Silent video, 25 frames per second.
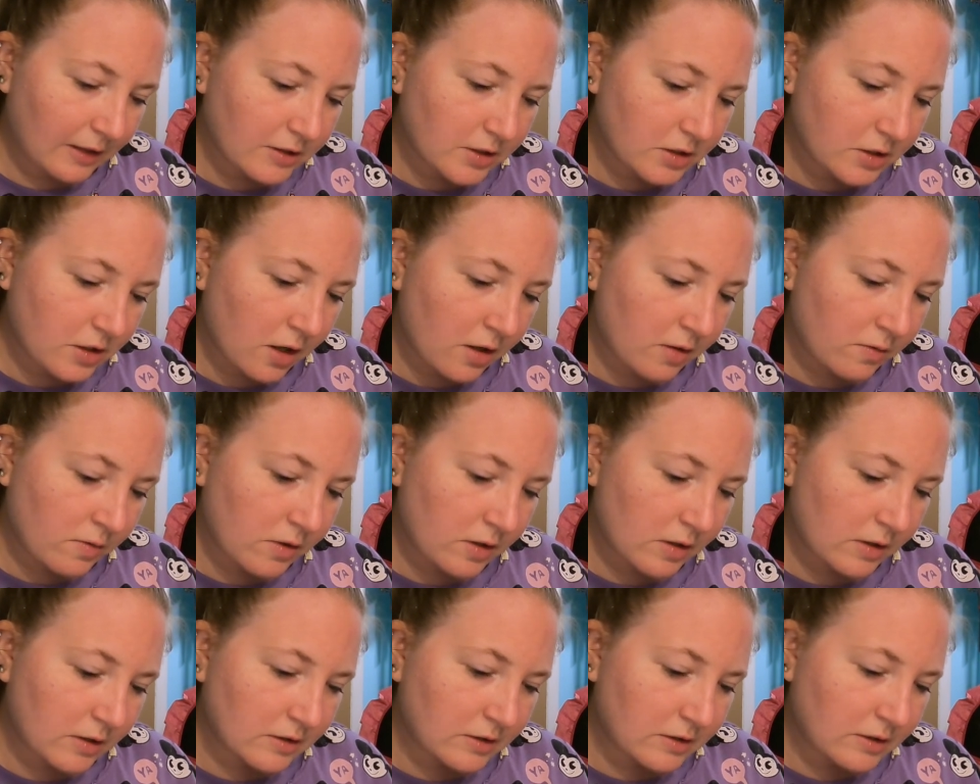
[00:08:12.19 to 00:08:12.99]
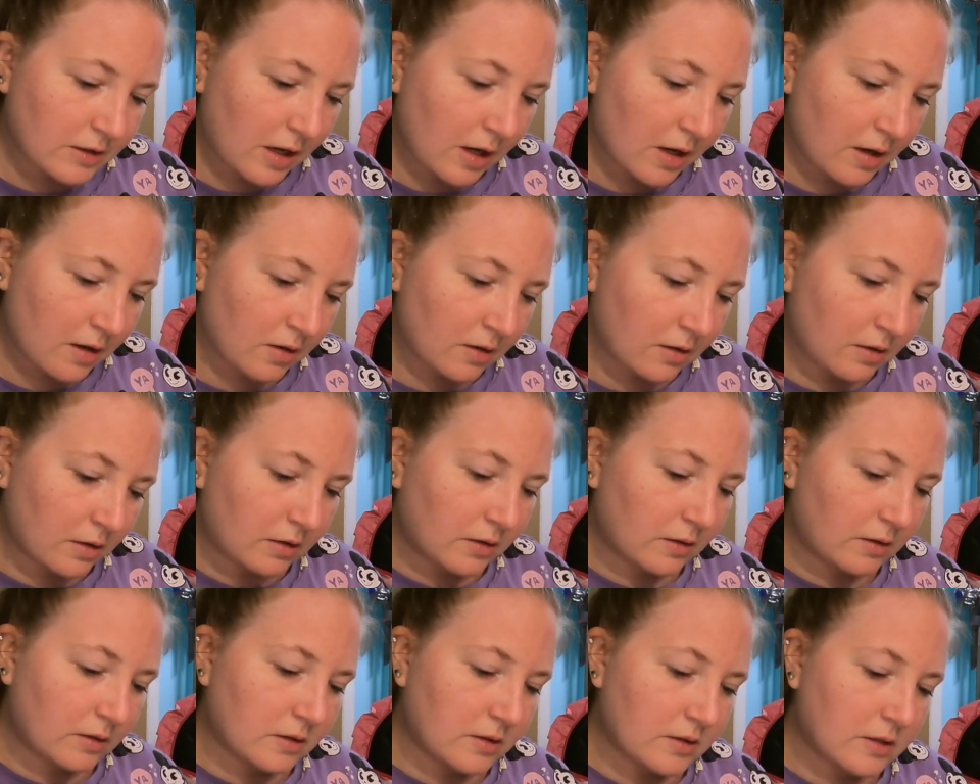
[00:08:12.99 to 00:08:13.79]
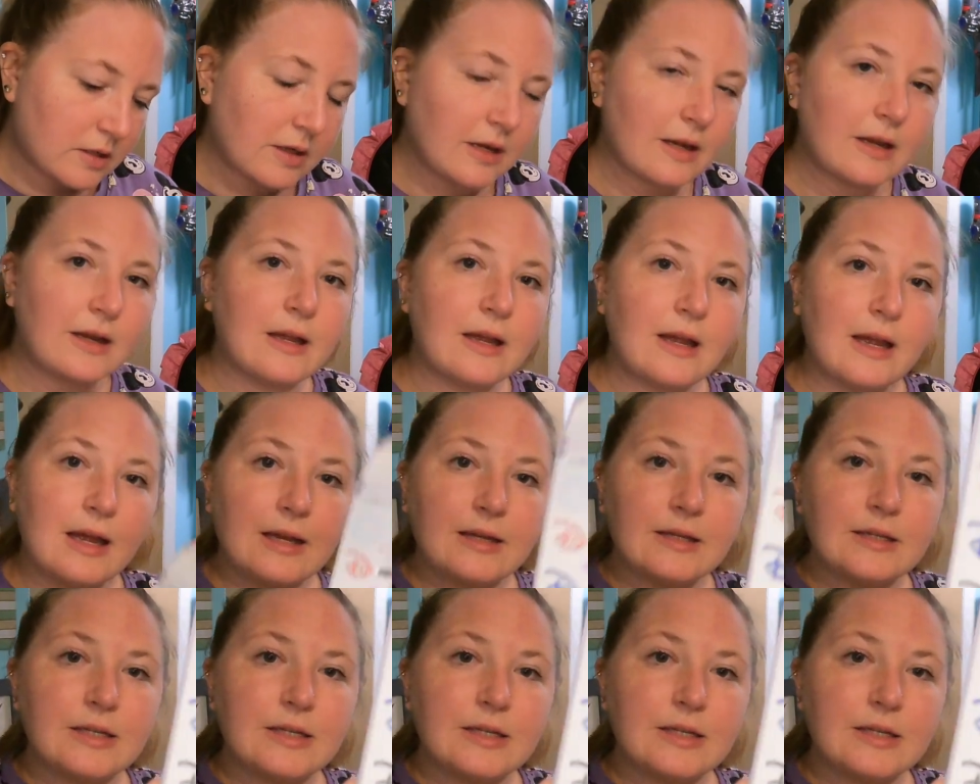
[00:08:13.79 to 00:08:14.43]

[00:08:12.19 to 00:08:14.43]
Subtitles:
Star Wars, Donald, and